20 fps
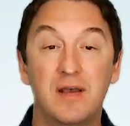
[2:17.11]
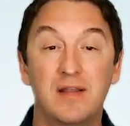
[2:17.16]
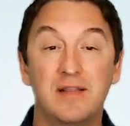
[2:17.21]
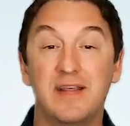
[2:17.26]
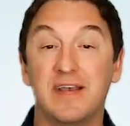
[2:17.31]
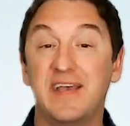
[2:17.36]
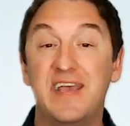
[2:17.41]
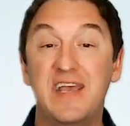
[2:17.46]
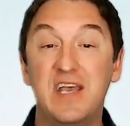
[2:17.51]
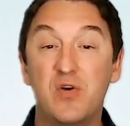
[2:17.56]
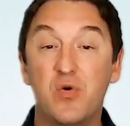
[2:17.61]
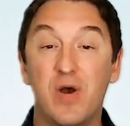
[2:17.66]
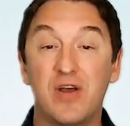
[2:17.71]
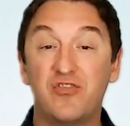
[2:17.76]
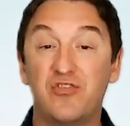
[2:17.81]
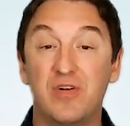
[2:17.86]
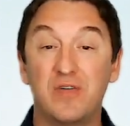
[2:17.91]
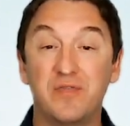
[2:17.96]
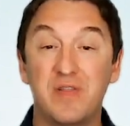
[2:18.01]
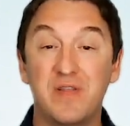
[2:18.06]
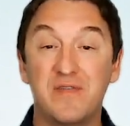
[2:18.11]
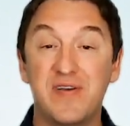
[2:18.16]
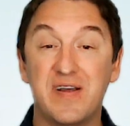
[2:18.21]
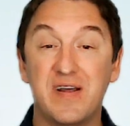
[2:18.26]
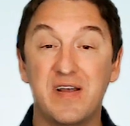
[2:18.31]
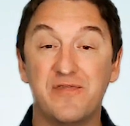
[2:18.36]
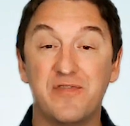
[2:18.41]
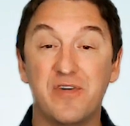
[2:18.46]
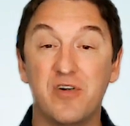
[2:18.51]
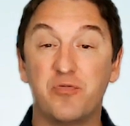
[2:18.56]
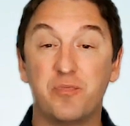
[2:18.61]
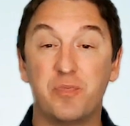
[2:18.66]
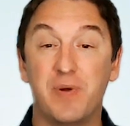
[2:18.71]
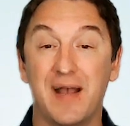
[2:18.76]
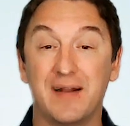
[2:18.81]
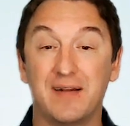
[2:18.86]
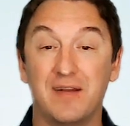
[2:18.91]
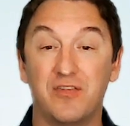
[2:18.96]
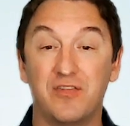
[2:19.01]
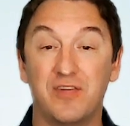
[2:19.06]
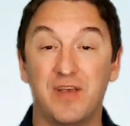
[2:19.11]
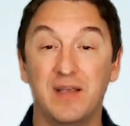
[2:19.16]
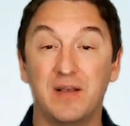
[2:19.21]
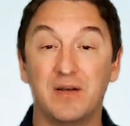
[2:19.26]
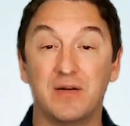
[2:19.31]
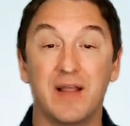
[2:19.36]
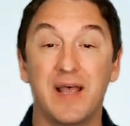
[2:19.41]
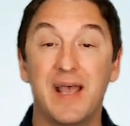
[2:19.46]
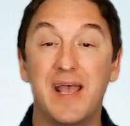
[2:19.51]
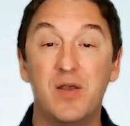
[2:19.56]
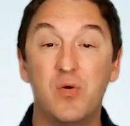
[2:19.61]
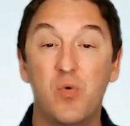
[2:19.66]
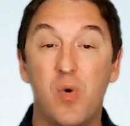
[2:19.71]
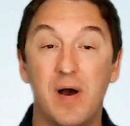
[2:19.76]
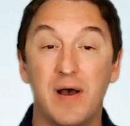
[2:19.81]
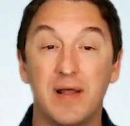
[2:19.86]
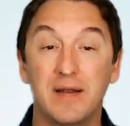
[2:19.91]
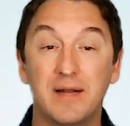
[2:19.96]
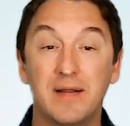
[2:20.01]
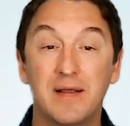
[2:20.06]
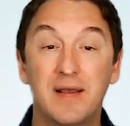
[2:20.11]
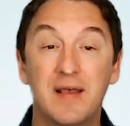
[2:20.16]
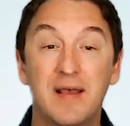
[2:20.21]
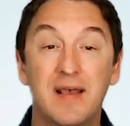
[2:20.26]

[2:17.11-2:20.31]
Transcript: the key question from the very first practice cycle, A1,